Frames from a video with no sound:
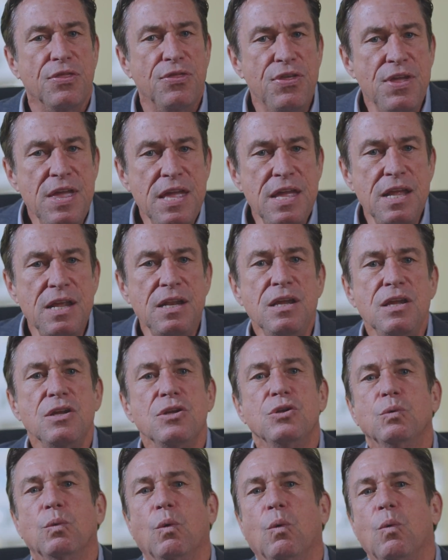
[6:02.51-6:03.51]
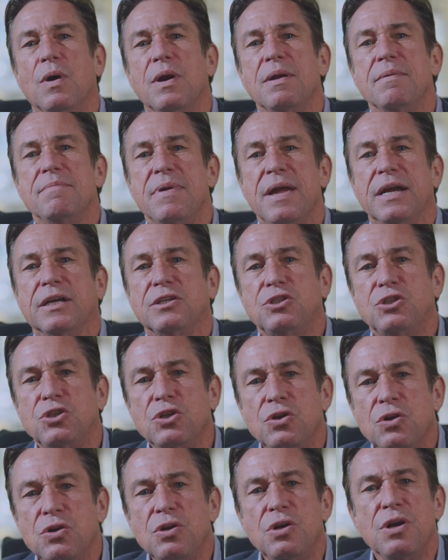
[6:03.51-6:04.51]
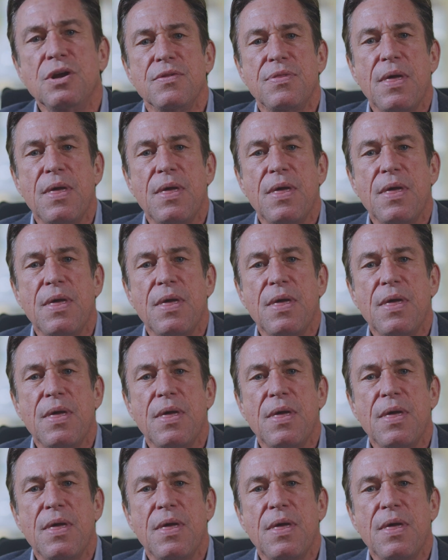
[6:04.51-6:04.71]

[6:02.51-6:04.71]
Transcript: Then you will want to make sure